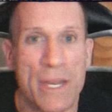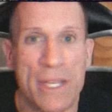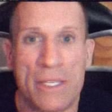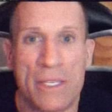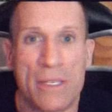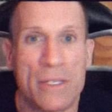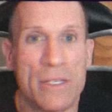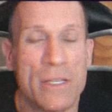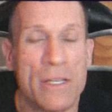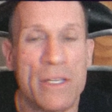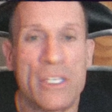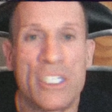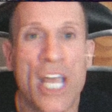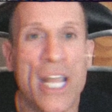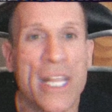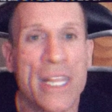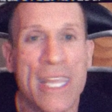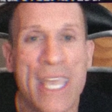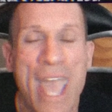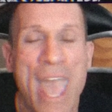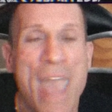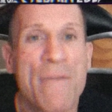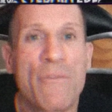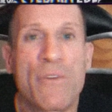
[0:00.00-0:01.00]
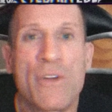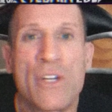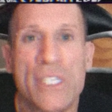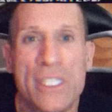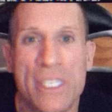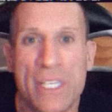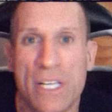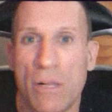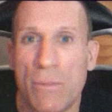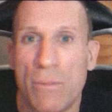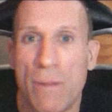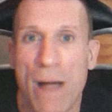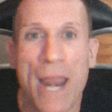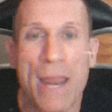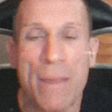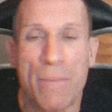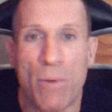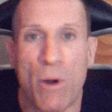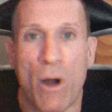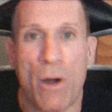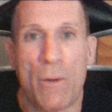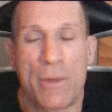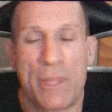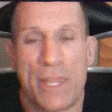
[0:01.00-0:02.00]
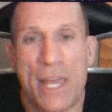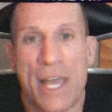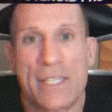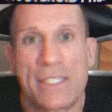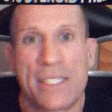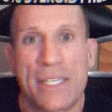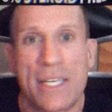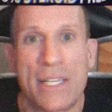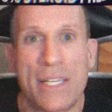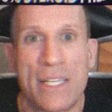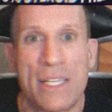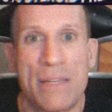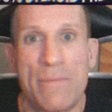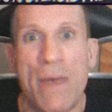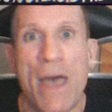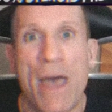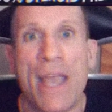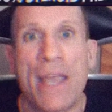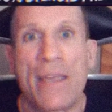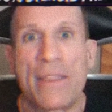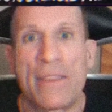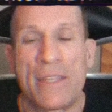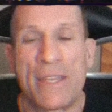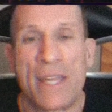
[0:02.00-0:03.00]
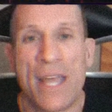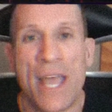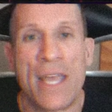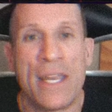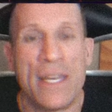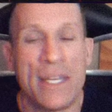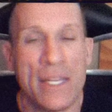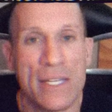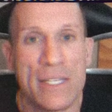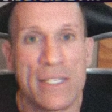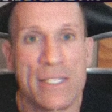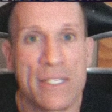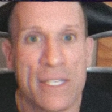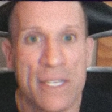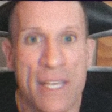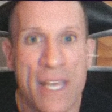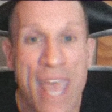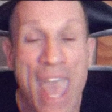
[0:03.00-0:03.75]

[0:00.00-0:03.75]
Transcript: to injecting every single body part with Essiclean back in the 90s.